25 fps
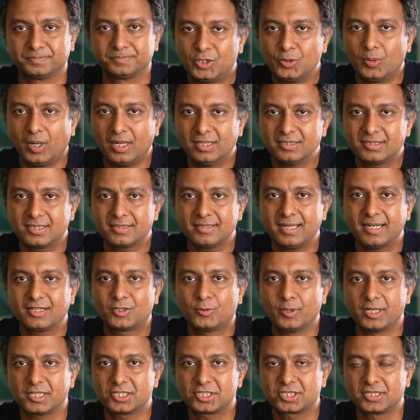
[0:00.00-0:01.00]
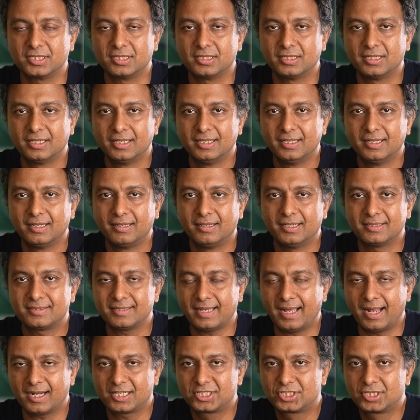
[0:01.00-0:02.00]
To answer that question,
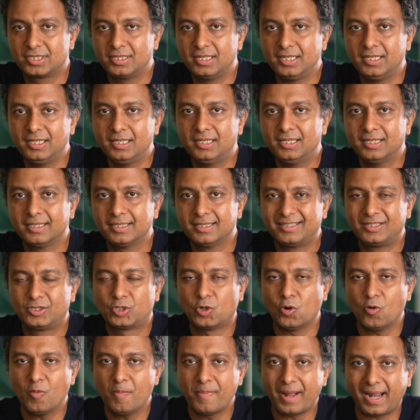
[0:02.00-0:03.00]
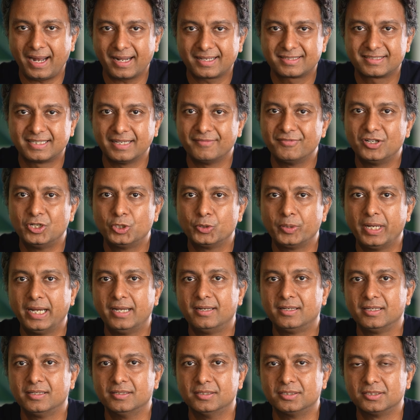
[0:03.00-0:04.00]
let's actually go back 7 to
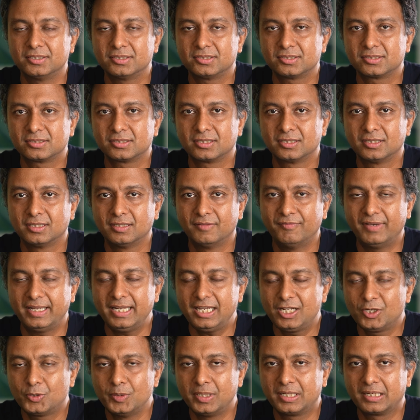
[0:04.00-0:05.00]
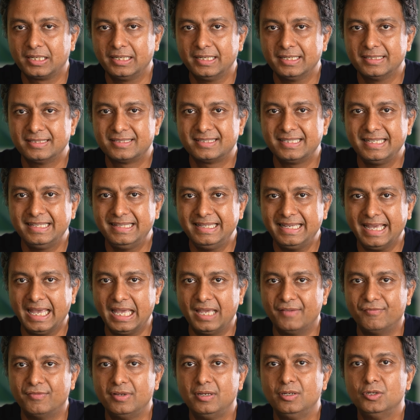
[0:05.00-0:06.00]
8 years very quickly and see the
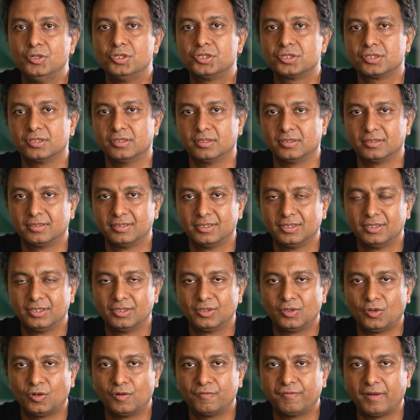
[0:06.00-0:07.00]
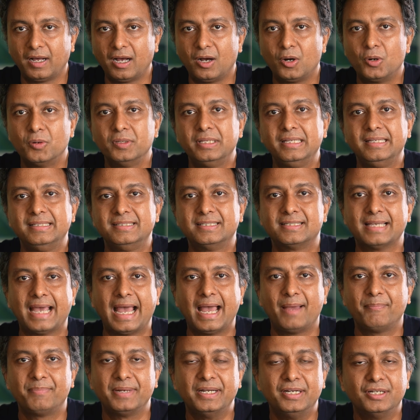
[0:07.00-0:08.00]
evolution of how these
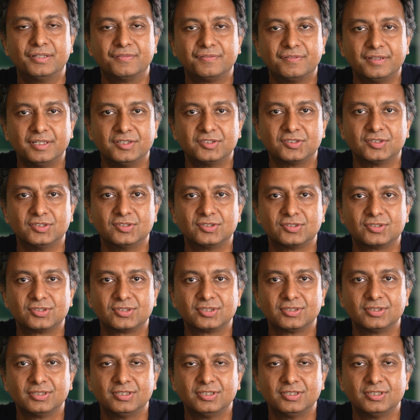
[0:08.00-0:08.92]
app interfaces